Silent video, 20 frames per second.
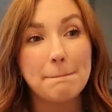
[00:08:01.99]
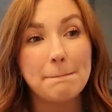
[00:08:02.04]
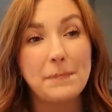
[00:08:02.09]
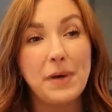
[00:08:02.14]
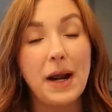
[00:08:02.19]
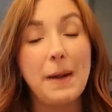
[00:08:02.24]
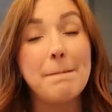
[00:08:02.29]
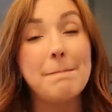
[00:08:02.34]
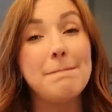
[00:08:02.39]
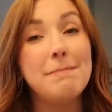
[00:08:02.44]

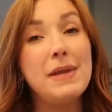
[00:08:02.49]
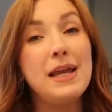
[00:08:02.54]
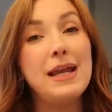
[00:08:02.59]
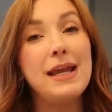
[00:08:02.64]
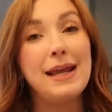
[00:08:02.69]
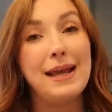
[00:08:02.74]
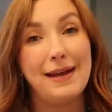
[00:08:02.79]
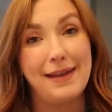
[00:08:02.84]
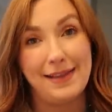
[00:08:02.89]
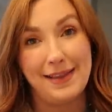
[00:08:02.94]
But
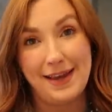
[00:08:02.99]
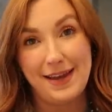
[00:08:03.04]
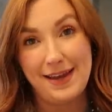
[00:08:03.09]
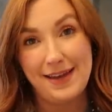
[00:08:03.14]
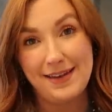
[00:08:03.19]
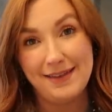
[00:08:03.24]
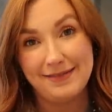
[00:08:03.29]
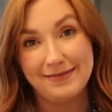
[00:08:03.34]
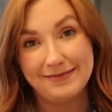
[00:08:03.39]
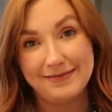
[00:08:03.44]

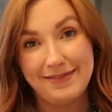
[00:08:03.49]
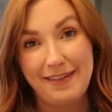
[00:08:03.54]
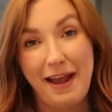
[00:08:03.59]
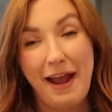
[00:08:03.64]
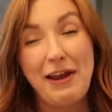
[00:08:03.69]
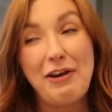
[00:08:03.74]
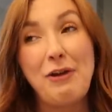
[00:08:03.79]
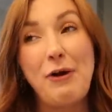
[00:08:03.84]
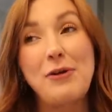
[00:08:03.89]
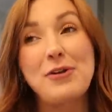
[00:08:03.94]
immediately
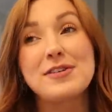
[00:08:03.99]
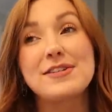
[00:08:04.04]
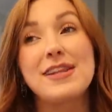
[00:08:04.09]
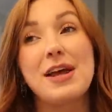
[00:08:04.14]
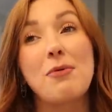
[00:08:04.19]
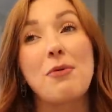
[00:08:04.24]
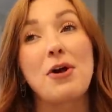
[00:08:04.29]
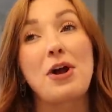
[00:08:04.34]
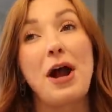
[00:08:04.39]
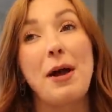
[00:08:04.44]
I noticed
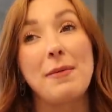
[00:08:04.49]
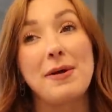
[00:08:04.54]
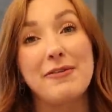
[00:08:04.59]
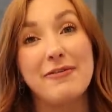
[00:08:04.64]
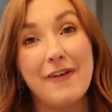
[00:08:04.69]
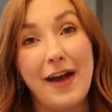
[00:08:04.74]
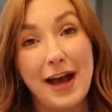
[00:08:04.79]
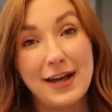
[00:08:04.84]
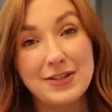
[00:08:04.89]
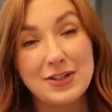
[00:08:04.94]
they were coming
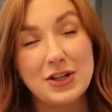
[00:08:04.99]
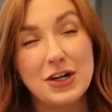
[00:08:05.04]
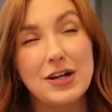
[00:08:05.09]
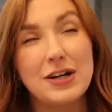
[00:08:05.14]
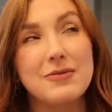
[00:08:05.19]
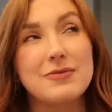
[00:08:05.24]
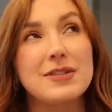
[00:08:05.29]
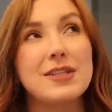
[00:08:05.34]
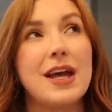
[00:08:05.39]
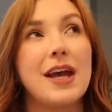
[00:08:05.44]
faster
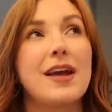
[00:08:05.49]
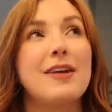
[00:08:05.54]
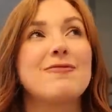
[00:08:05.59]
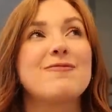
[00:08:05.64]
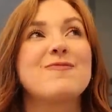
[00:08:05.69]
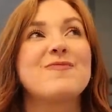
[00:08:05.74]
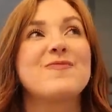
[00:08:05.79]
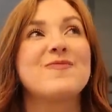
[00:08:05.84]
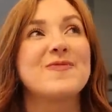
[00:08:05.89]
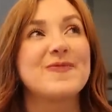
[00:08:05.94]
and I was like,
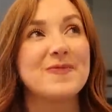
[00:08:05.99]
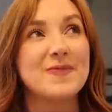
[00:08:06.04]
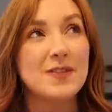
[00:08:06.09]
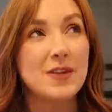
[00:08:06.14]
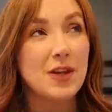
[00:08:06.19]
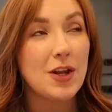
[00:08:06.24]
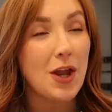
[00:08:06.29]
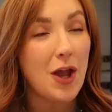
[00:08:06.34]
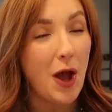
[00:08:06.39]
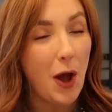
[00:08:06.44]

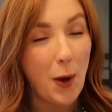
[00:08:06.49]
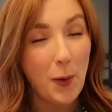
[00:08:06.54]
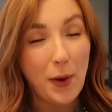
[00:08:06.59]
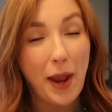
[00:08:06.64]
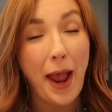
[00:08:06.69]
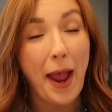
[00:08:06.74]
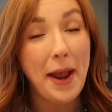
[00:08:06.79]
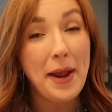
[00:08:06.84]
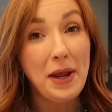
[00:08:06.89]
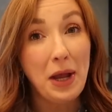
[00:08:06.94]

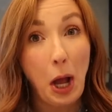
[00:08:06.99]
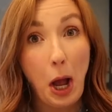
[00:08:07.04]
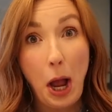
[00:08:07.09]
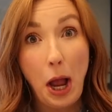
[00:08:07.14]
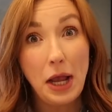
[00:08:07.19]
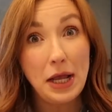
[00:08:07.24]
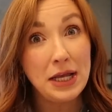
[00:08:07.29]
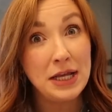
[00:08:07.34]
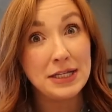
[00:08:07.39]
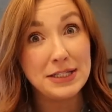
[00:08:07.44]
okay,
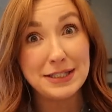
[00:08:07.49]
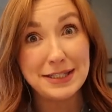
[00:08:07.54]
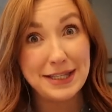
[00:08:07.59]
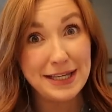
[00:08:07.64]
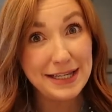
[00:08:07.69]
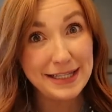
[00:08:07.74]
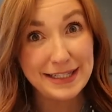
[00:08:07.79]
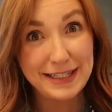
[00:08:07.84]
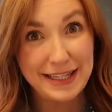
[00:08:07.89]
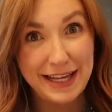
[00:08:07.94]
is
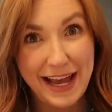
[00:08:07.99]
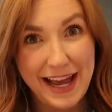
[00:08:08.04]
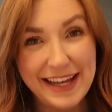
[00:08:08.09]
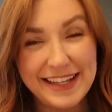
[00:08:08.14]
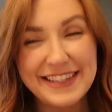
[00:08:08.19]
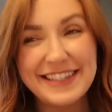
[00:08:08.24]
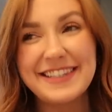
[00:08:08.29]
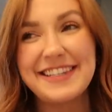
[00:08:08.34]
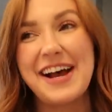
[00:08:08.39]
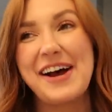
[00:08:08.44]
this it?
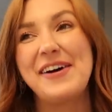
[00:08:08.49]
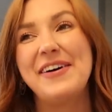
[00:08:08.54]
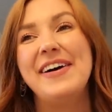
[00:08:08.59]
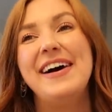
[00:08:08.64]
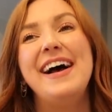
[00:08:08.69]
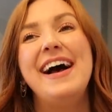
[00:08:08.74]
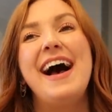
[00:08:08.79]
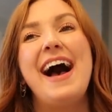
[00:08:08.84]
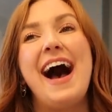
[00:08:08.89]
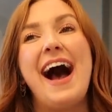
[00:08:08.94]
So
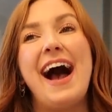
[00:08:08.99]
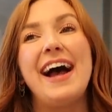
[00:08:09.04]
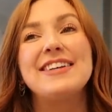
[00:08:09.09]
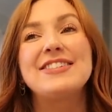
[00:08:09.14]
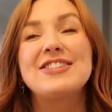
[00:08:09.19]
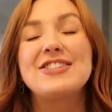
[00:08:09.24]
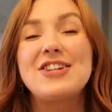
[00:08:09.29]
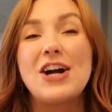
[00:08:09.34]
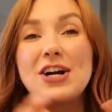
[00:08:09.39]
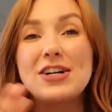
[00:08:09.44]
I
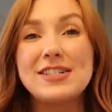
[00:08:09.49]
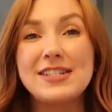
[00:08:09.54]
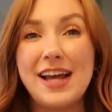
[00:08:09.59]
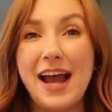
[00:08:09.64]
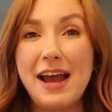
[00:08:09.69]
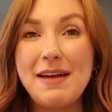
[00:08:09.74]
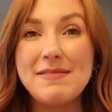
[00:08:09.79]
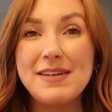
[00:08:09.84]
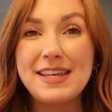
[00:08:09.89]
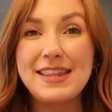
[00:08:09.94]
start
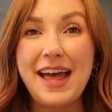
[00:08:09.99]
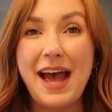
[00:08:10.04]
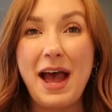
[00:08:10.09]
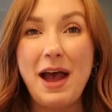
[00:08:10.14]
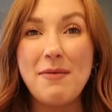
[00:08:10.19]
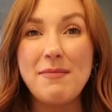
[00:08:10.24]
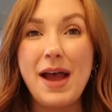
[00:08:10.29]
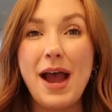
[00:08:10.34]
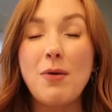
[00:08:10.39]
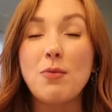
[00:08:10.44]
timing
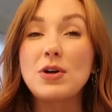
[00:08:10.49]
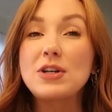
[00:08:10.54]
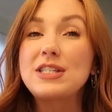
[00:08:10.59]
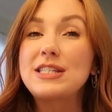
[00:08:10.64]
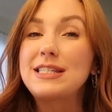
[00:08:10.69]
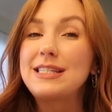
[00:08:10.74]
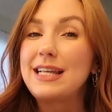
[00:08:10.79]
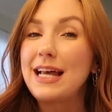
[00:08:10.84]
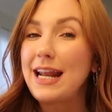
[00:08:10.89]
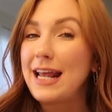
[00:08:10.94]
them and we're
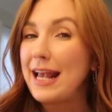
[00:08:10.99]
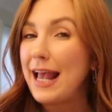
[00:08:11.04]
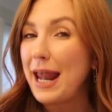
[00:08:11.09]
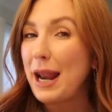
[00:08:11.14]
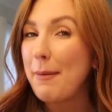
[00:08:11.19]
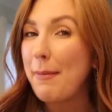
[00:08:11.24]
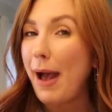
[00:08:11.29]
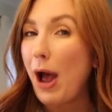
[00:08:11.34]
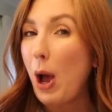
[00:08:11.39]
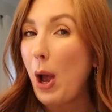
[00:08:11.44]
sitting at
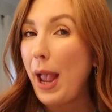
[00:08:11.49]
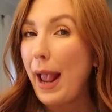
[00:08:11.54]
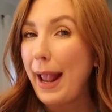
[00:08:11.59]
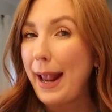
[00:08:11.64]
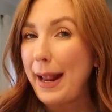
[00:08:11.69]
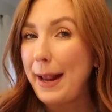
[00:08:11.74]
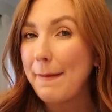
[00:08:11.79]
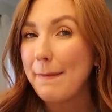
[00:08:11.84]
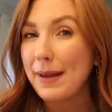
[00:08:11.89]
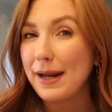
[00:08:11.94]
about
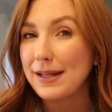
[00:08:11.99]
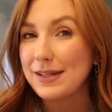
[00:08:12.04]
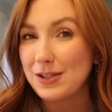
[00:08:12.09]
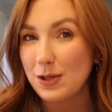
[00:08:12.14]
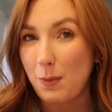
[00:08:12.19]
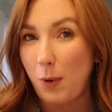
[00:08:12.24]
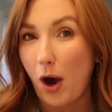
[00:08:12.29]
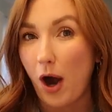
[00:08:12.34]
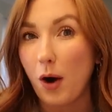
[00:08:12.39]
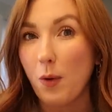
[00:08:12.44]
eight minutes
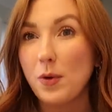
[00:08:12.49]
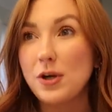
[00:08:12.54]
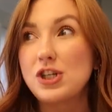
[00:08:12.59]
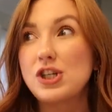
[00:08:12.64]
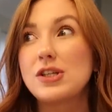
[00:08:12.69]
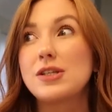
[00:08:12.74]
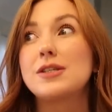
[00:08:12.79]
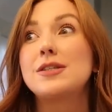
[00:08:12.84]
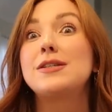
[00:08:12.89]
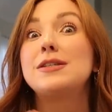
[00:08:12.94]
apart, which
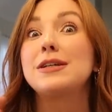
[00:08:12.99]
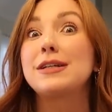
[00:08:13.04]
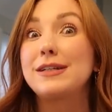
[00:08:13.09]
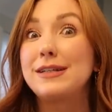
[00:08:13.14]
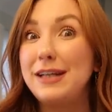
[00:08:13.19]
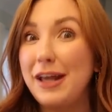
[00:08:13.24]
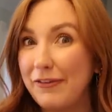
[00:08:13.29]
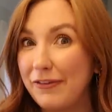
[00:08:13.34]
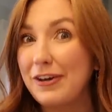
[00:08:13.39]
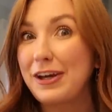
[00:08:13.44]
is
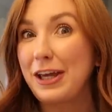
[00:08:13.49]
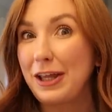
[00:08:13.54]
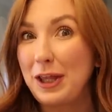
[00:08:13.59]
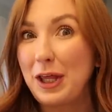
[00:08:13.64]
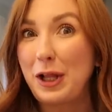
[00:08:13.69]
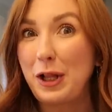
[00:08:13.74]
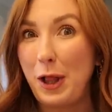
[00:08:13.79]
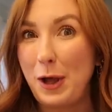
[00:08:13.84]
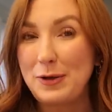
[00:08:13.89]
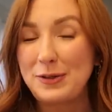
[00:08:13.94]

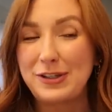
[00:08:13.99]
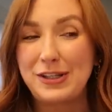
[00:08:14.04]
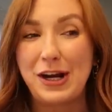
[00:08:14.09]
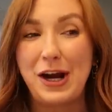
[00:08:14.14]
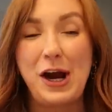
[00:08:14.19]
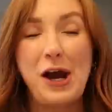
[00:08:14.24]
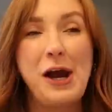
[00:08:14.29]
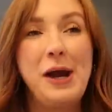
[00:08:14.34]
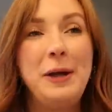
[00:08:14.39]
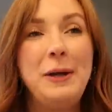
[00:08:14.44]
significantly
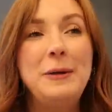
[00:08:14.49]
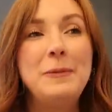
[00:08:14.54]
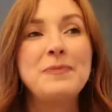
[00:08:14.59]
closer.